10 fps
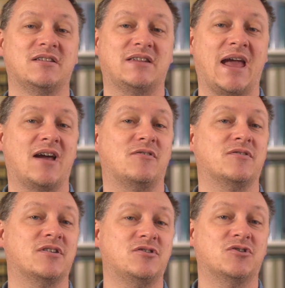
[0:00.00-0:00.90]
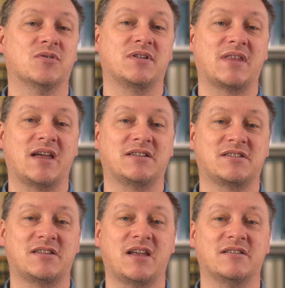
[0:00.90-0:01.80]
down during that
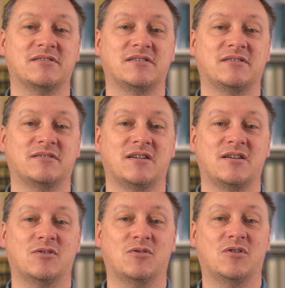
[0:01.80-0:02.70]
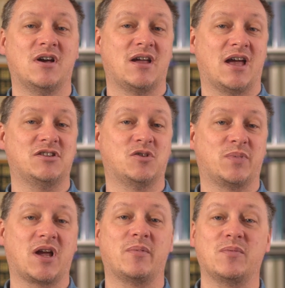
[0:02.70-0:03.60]
descent, or as you're
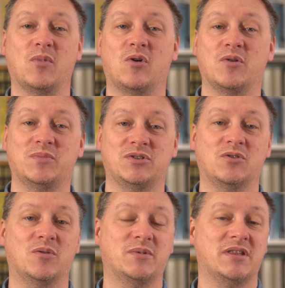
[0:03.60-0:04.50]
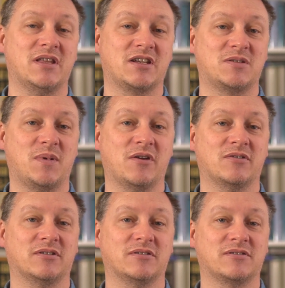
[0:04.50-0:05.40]
becoming more absorbed in the
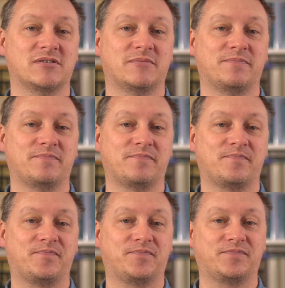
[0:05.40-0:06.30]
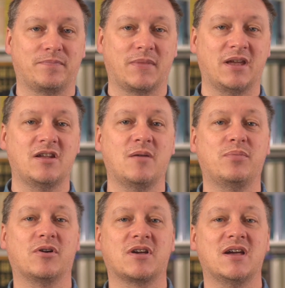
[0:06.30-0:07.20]
experience. In her
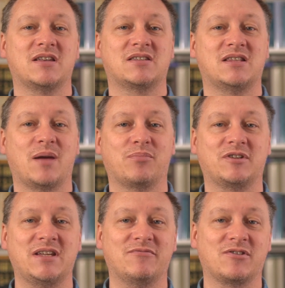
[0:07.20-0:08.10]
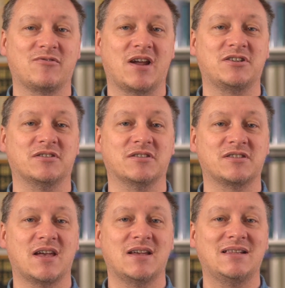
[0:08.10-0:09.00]
book, Celebrity
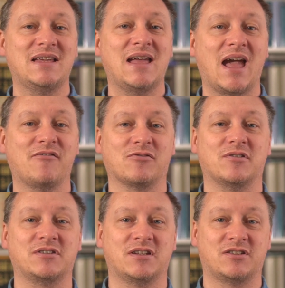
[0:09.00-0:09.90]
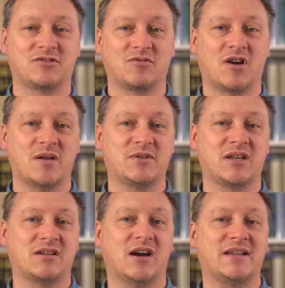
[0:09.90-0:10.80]
Regressions, Lee Everett describes
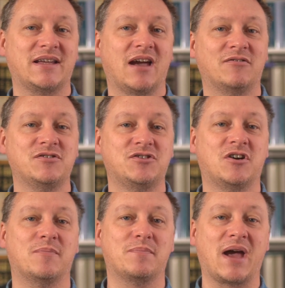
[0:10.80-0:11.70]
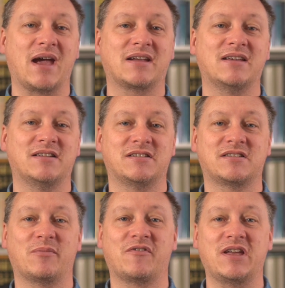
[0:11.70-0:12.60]
guiding Elton John back into
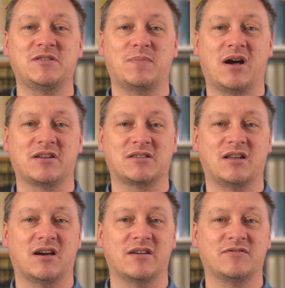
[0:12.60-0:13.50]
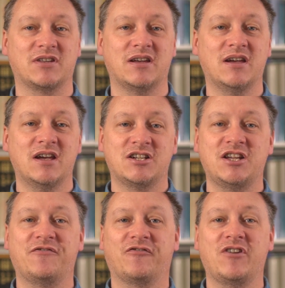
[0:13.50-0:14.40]
some of his past lives.
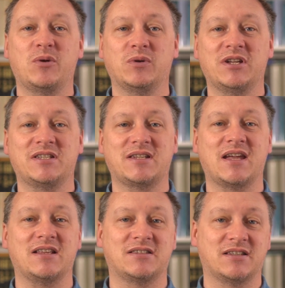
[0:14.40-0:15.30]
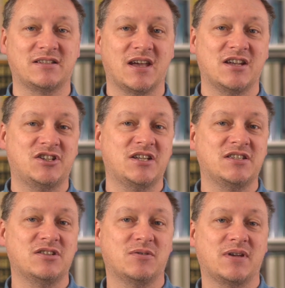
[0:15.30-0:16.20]
She frequently states that she
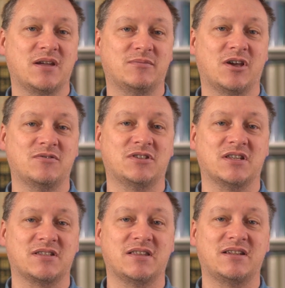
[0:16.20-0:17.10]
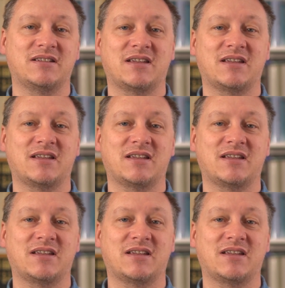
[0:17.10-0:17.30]
isn't doing hypnosis and that it